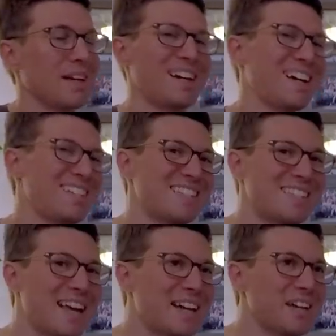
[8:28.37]
I
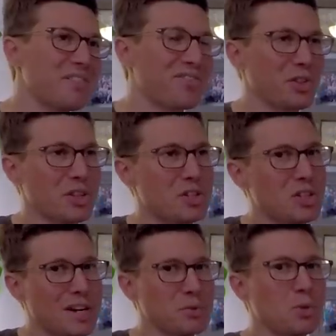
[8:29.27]
set it for the
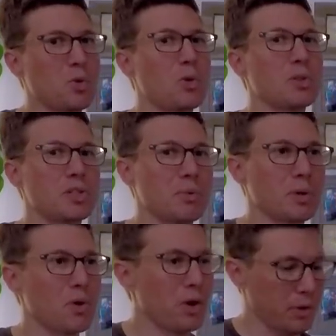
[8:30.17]
general course that we're
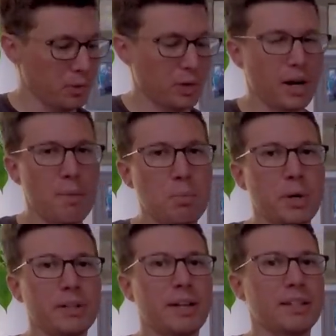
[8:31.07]
going. We're going
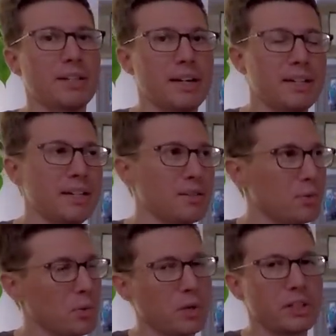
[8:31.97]
upwind, I tighten it.
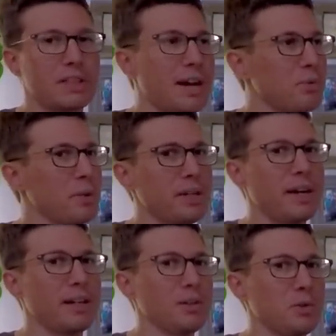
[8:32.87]
We're going downwind,
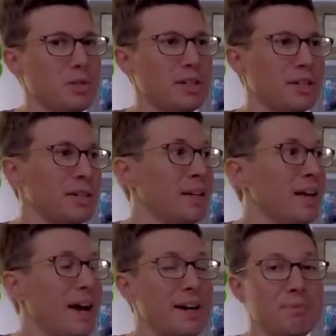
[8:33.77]
I loosen it.
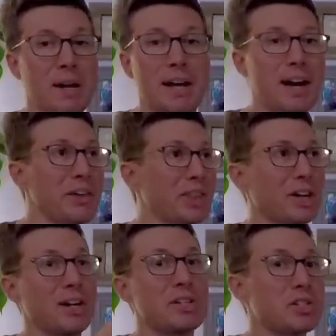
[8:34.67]
I am not out
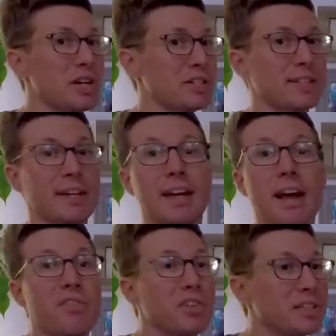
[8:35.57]
there adjusting it
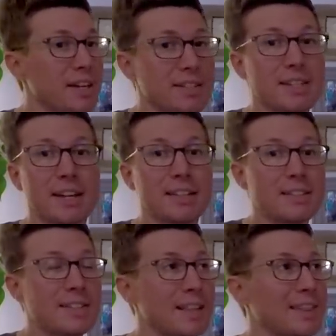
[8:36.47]
every ten
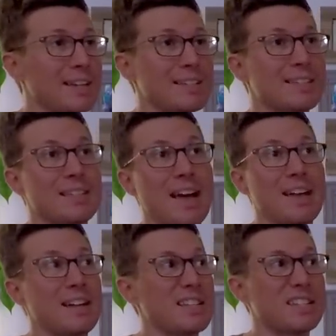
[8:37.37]
seconds. That thing is set,
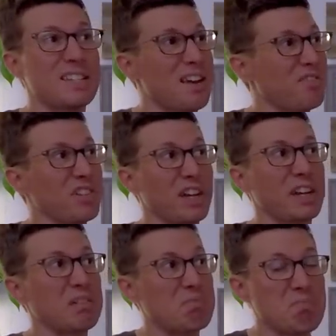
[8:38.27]
and it's set for
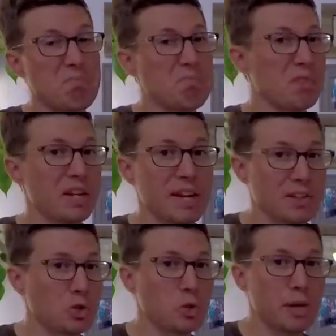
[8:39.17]
like the
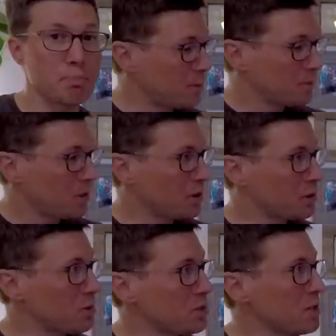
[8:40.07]
next trip. On a
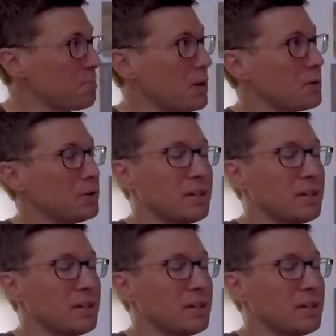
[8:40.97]
cruising boat,